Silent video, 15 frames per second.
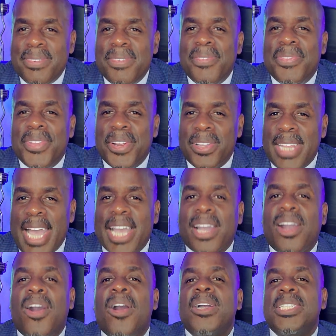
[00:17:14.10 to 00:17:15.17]
They're like
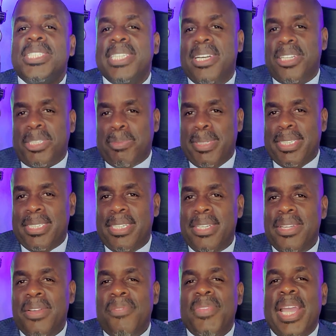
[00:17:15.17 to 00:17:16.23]
car salesmen.
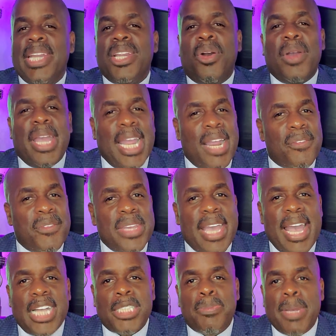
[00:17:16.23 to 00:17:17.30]
They know every
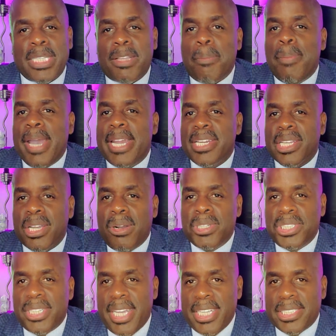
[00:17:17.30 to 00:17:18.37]
aspect of pay
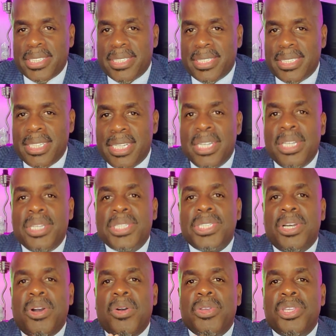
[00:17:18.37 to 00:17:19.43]
negotiations.
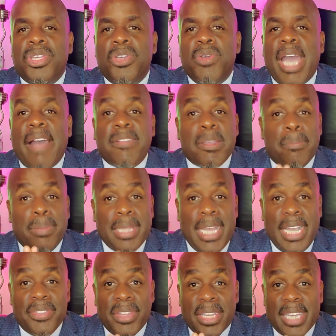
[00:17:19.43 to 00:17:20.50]
So you have to
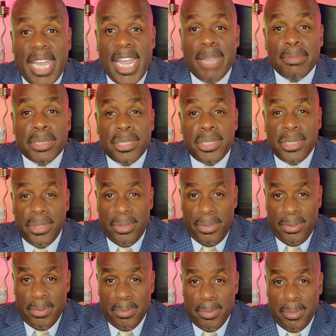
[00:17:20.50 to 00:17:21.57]
play the game too.
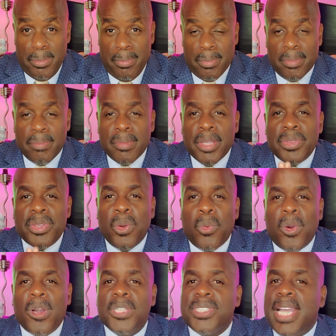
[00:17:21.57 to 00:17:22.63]
The
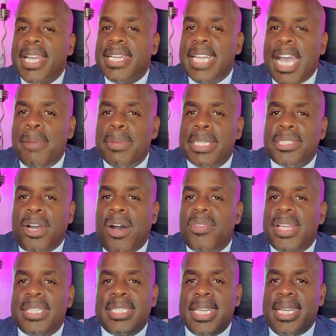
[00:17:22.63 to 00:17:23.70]
worst that can happen is all
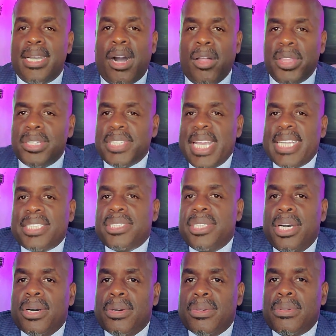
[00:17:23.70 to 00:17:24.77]
they'll say is
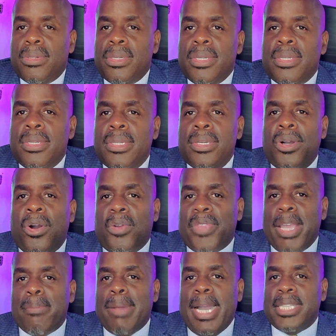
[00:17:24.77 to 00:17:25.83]
no, or they
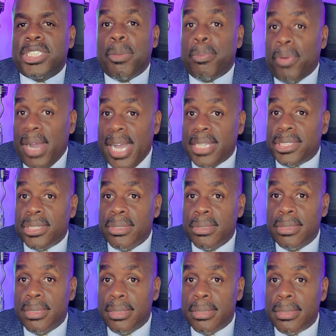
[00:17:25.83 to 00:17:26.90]
might surprise
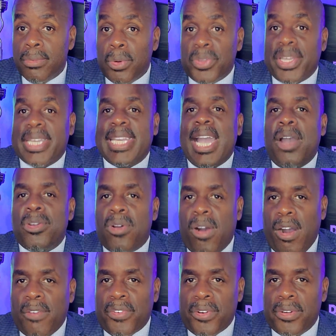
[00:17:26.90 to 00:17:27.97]
you with a
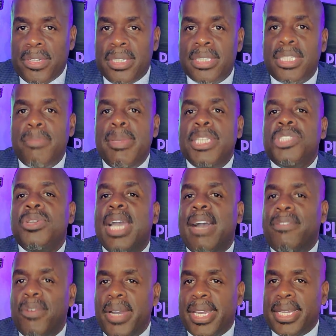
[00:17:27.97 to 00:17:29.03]
counteroffer to meet you
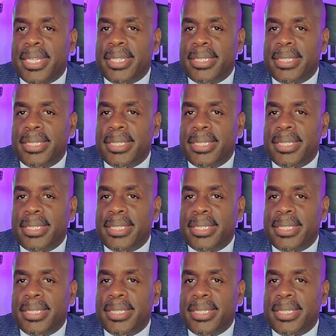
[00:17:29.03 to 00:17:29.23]
halfway.